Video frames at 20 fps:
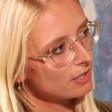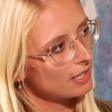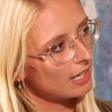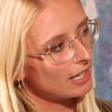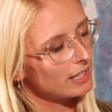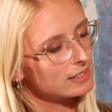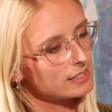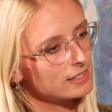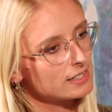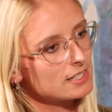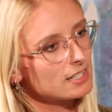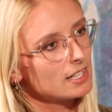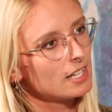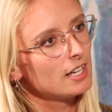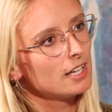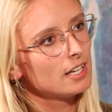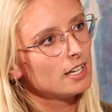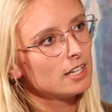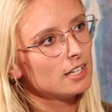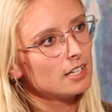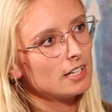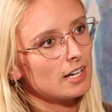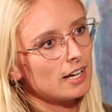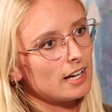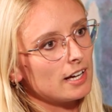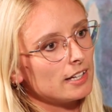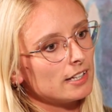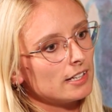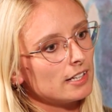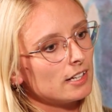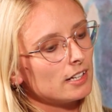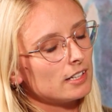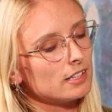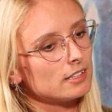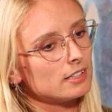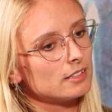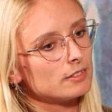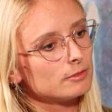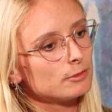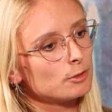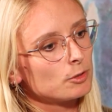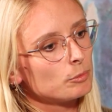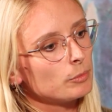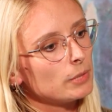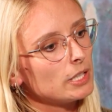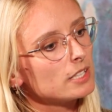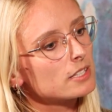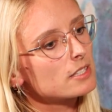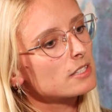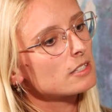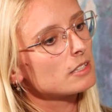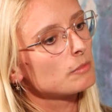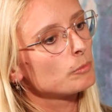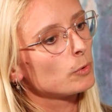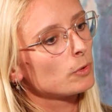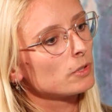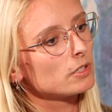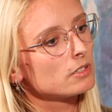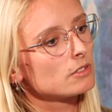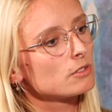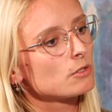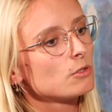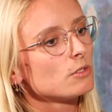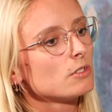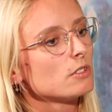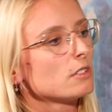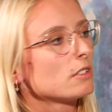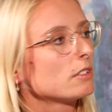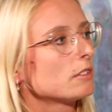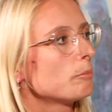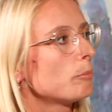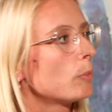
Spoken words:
And for me, it's important the